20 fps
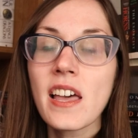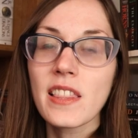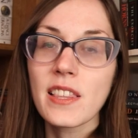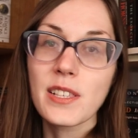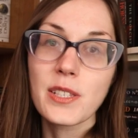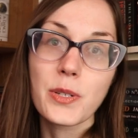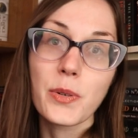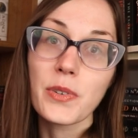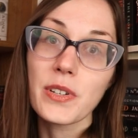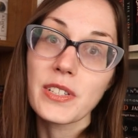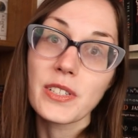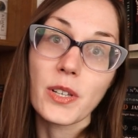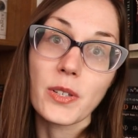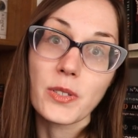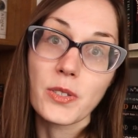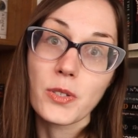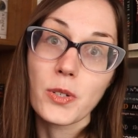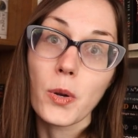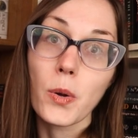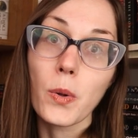The story is
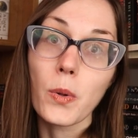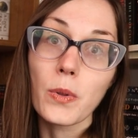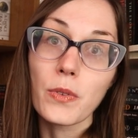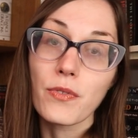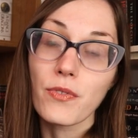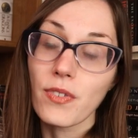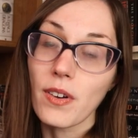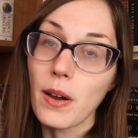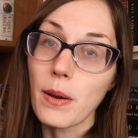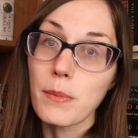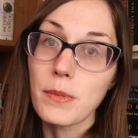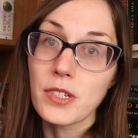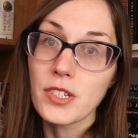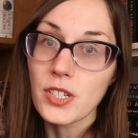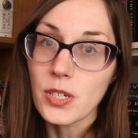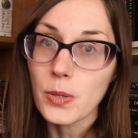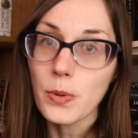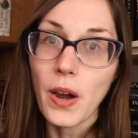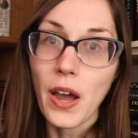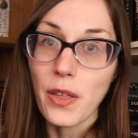also told from
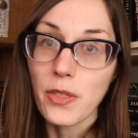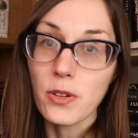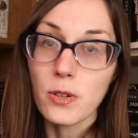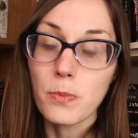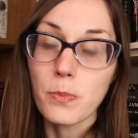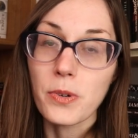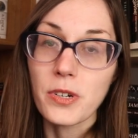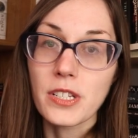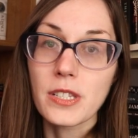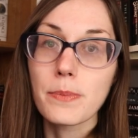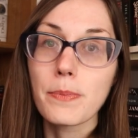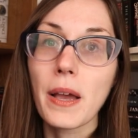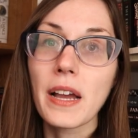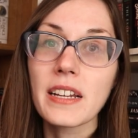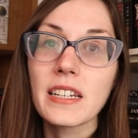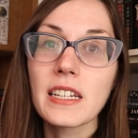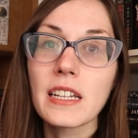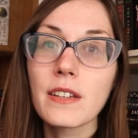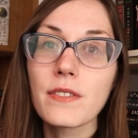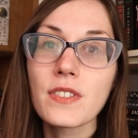two other
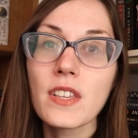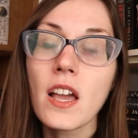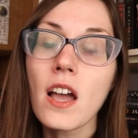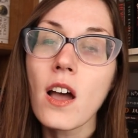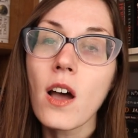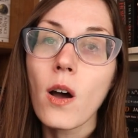perspectives,